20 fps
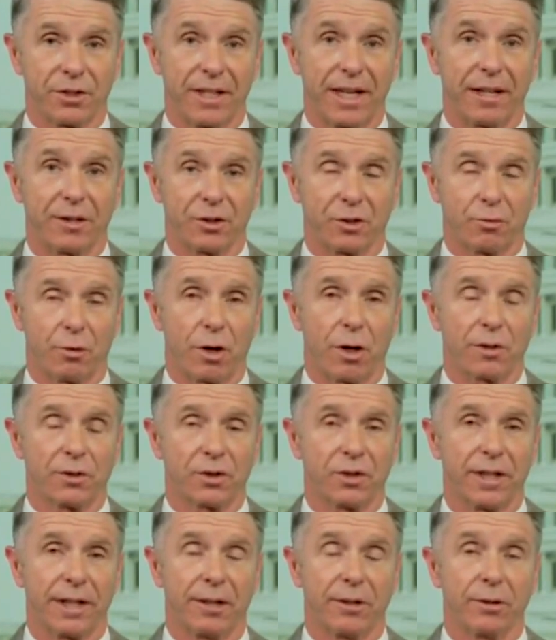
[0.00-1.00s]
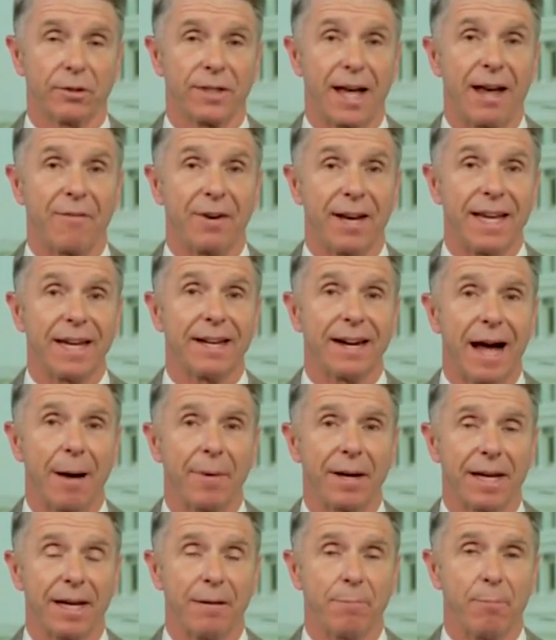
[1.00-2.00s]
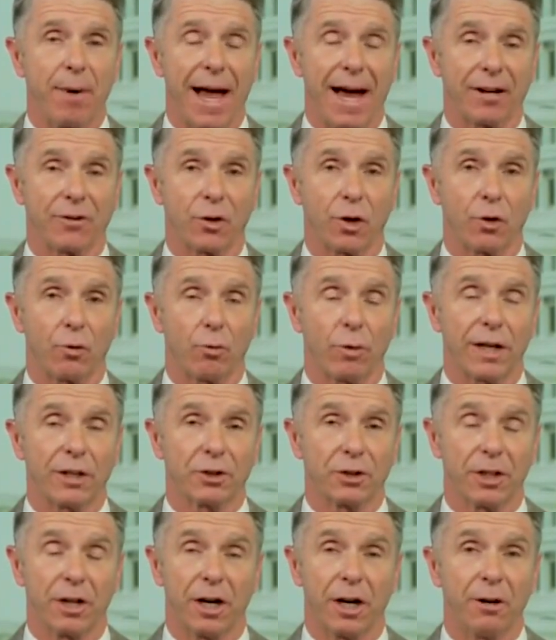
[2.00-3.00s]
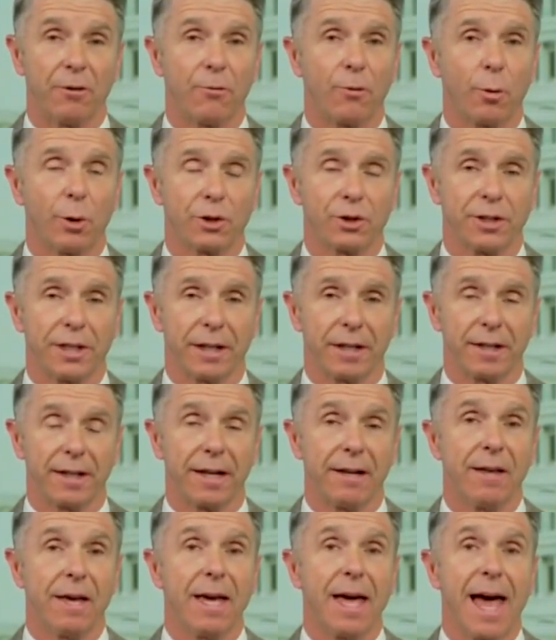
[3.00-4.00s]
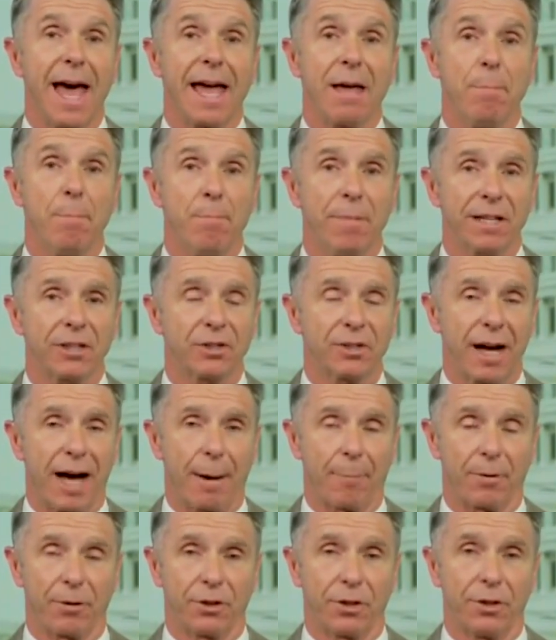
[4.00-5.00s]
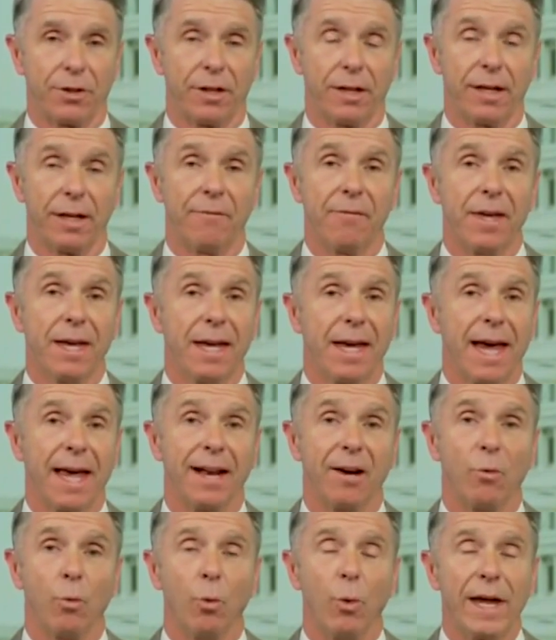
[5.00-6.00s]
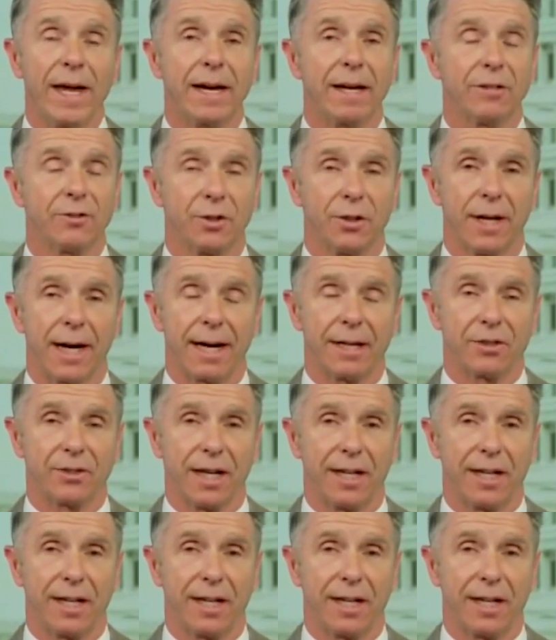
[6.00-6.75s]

send a strong signal to have an economic impact on Russia. Unfortunately, a missed opportunity, and it weakens the United